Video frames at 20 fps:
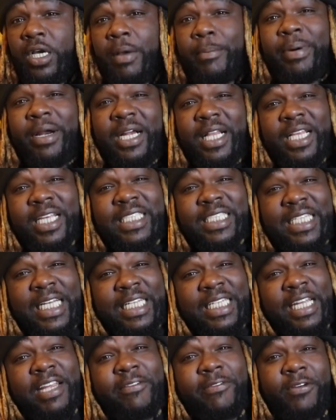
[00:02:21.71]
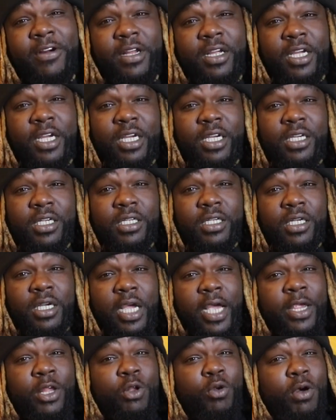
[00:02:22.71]
But it is, they different, cuz.
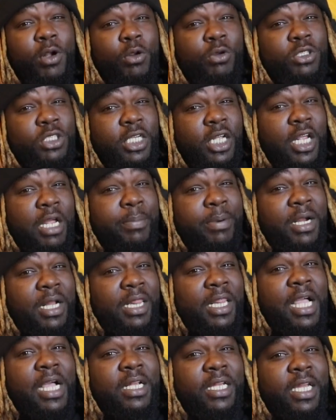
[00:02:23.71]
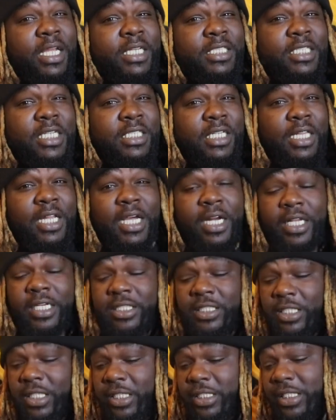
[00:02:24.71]
And you know I don't say that about a lot of niggas, cuz a lot of
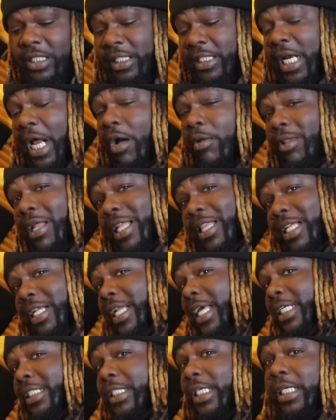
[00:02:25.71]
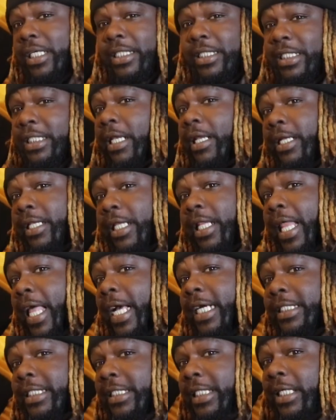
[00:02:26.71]
these niggas sound like the next nigga, sound like the
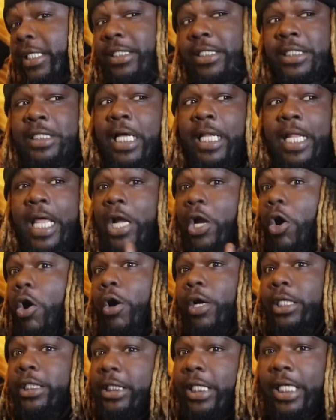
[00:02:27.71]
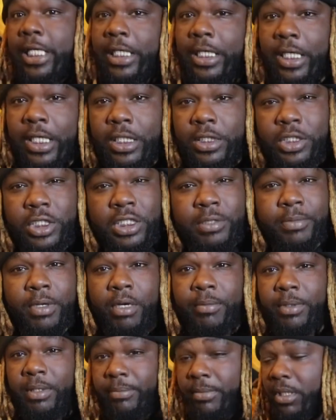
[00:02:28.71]
last nigga, sound like all these other niggas. You
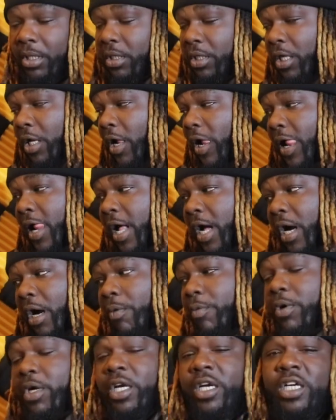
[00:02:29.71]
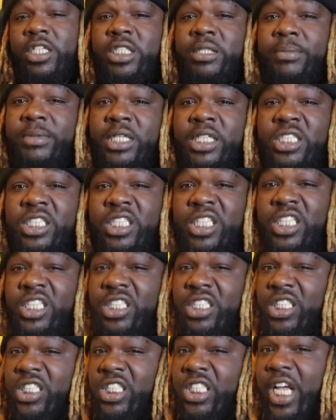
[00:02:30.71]
smell me? But I want to hear some
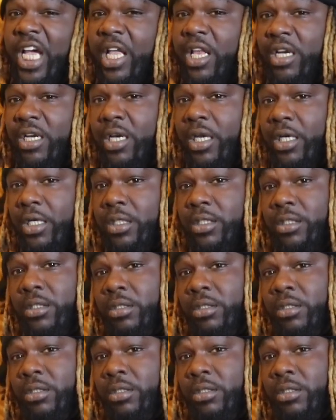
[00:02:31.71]
DSteez inside it, nigga.